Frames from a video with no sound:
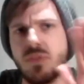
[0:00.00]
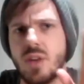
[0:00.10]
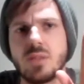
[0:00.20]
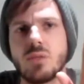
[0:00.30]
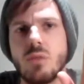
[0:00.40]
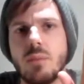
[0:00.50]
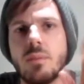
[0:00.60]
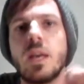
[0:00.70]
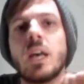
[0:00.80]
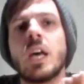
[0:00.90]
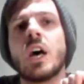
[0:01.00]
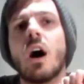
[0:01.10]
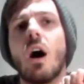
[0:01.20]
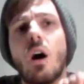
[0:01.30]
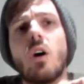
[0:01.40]
that's great.
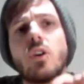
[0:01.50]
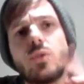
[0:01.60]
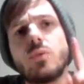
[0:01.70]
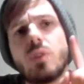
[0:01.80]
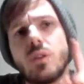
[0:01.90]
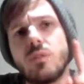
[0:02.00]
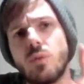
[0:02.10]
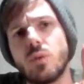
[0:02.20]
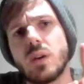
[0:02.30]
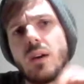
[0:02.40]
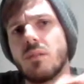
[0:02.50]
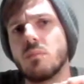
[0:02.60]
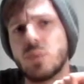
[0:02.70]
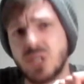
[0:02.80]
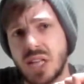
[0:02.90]
Are you going to fork
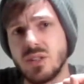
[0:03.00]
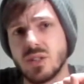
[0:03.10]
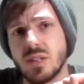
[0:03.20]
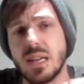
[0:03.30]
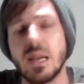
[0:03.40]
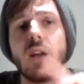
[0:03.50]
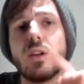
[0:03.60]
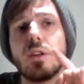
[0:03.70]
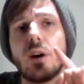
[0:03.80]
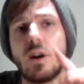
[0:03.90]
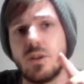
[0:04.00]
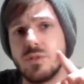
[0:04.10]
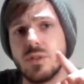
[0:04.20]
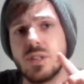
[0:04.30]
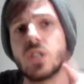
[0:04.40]
out potentially another
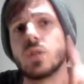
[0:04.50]
£100